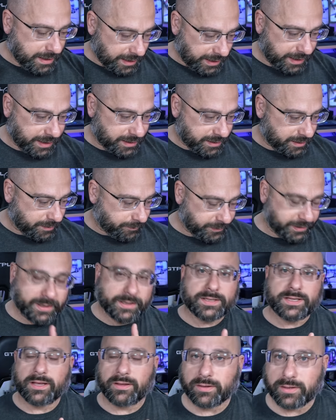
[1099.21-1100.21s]
And I'm going to
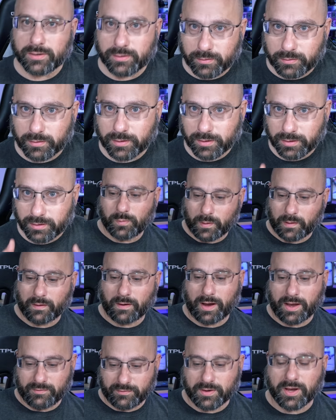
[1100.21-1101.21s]
tell you where
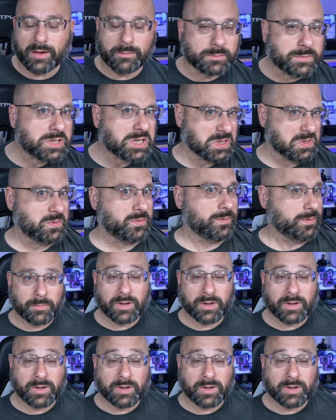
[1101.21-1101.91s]
I've come to,